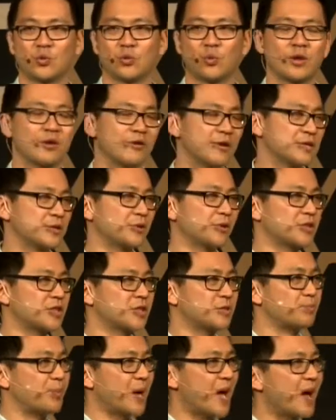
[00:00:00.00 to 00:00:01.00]
Whether it's your
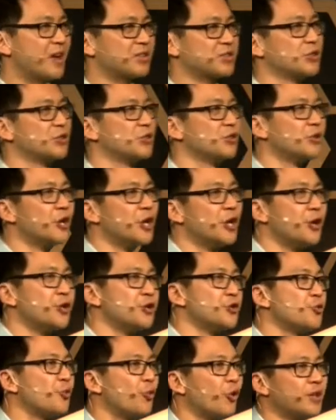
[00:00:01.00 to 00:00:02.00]
spouse who
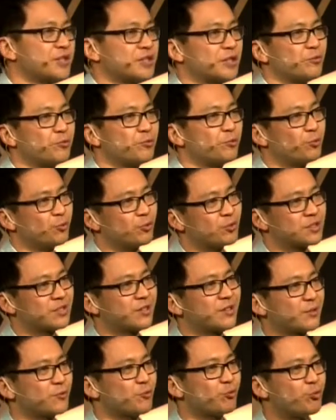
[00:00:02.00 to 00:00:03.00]
you want to
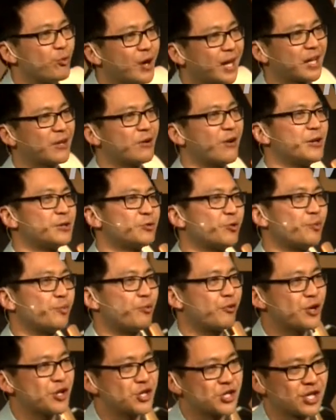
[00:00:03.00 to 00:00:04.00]
recognize or
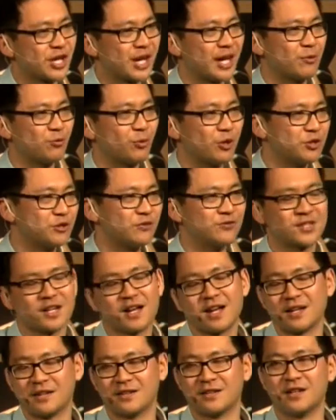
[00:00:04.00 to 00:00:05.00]
appreciate what you've
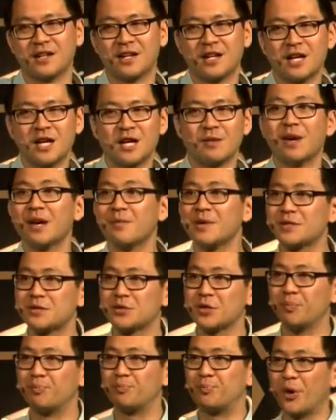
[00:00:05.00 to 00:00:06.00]
done. Maybe it's
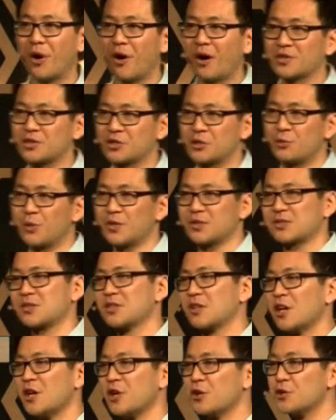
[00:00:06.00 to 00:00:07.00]
your boss
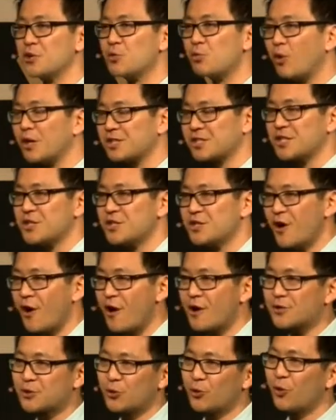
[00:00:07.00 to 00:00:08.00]
who you want to
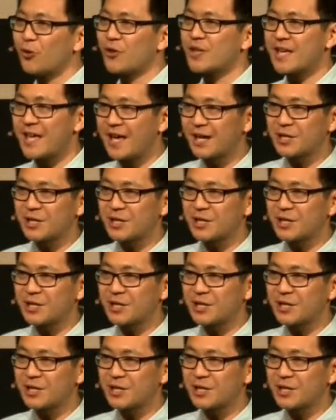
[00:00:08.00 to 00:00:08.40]
notice all the